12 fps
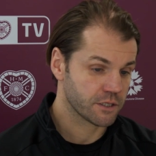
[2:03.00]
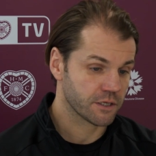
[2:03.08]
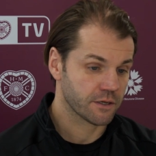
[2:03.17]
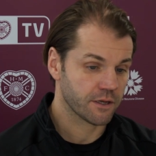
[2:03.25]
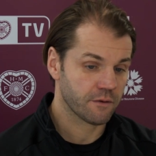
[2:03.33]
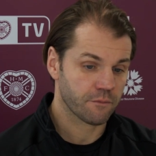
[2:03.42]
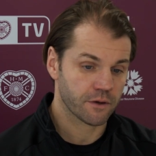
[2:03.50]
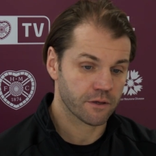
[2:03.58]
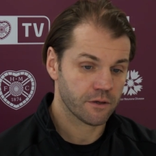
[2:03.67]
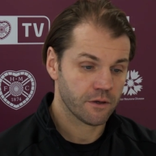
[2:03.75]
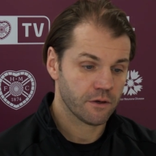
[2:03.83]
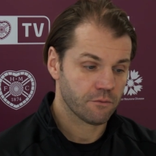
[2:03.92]
here and there,
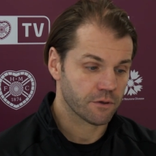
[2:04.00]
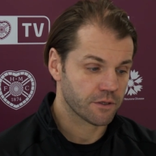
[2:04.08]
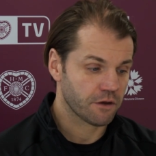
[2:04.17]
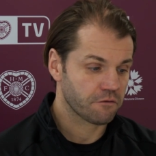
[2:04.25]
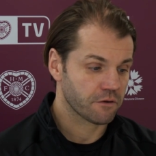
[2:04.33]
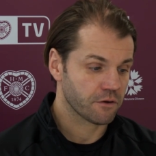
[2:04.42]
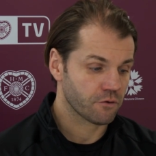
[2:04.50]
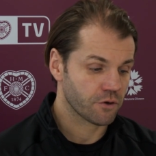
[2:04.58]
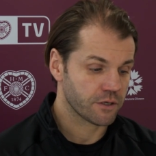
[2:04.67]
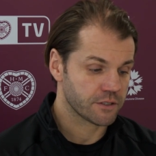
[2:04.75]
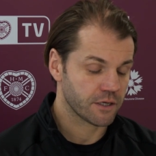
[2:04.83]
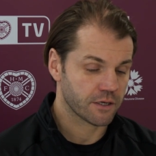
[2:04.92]
but we're definitely not
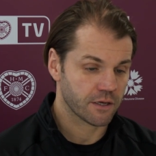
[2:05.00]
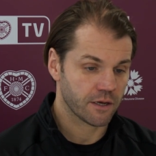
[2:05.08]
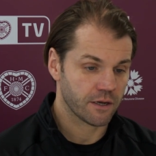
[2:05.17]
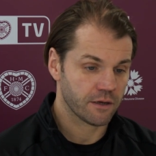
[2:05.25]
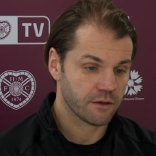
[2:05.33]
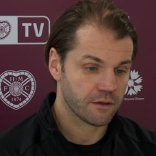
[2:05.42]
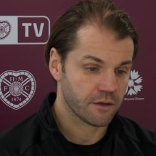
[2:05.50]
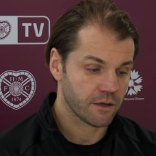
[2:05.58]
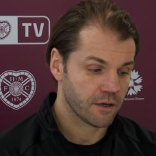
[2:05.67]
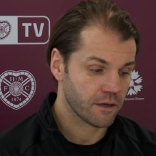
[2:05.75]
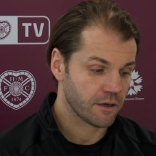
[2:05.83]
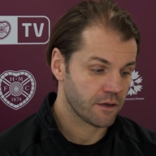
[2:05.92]
going to take any
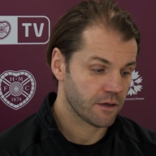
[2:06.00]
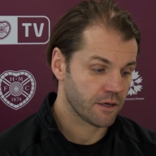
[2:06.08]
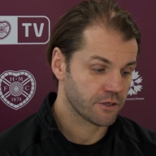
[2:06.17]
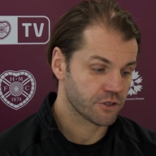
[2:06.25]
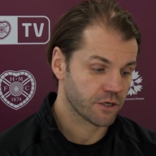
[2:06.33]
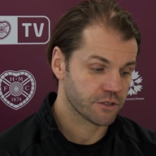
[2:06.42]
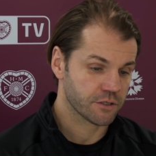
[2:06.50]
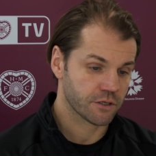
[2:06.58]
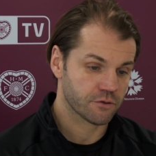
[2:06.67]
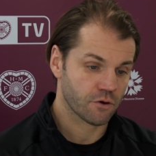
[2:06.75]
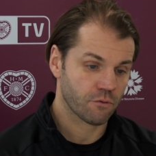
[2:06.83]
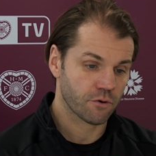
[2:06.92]
uh, any chances
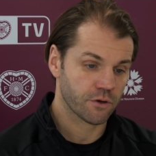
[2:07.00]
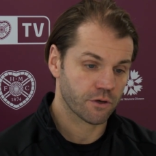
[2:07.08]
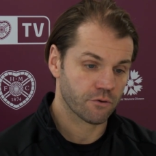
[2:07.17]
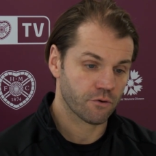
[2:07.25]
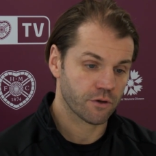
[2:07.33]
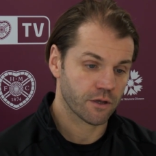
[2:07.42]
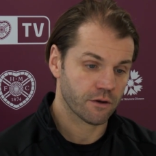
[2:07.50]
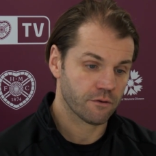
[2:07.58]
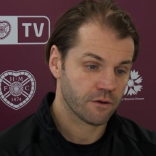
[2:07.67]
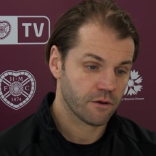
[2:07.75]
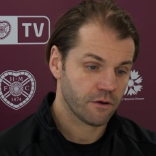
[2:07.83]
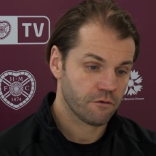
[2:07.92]
at all. We're going to go in there
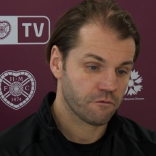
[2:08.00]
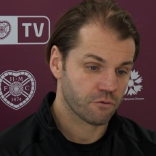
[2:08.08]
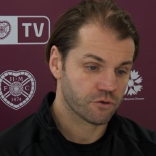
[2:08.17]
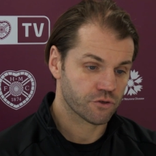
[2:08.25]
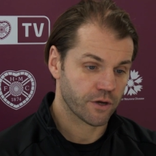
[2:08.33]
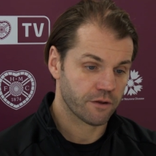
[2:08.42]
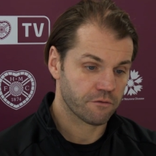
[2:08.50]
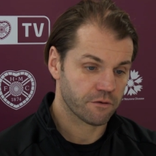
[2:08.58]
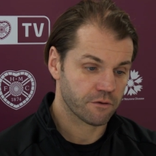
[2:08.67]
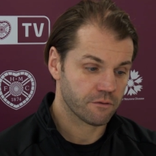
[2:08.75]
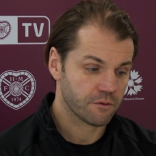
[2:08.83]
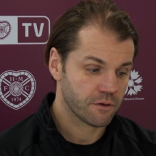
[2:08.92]
full strength,
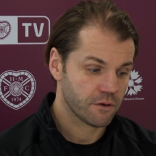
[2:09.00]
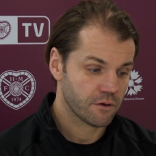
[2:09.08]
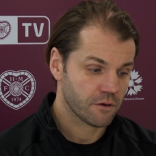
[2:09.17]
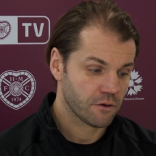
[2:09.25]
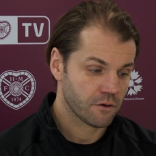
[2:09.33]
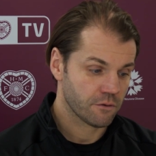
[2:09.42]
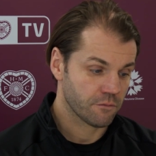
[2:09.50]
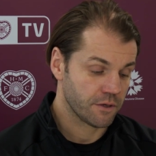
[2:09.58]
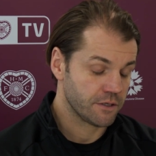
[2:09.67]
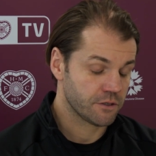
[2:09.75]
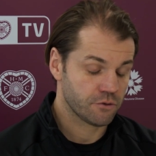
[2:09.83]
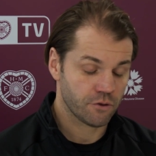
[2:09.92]
and we
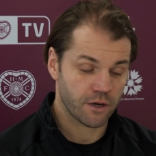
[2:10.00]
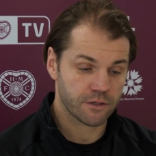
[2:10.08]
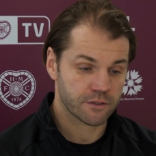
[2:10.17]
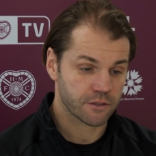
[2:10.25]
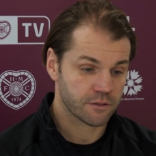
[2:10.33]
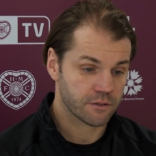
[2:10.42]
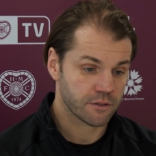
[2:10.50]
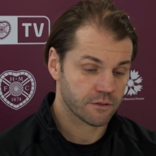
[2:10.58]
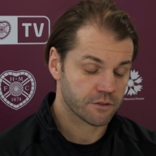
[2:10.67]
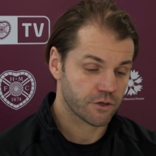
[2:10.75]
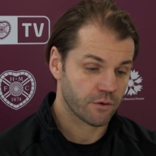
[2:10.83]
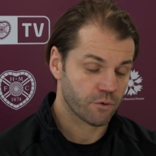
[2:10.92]
need to do that to, to
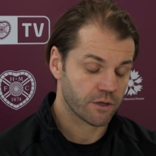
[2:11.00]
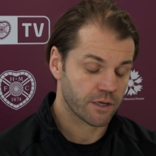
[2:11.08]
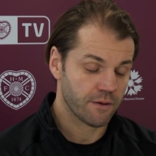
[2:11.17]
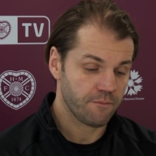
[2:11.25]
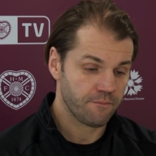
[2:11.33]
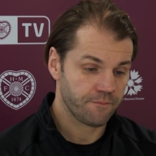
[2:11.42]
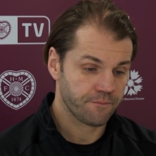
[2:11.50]
try and win the game.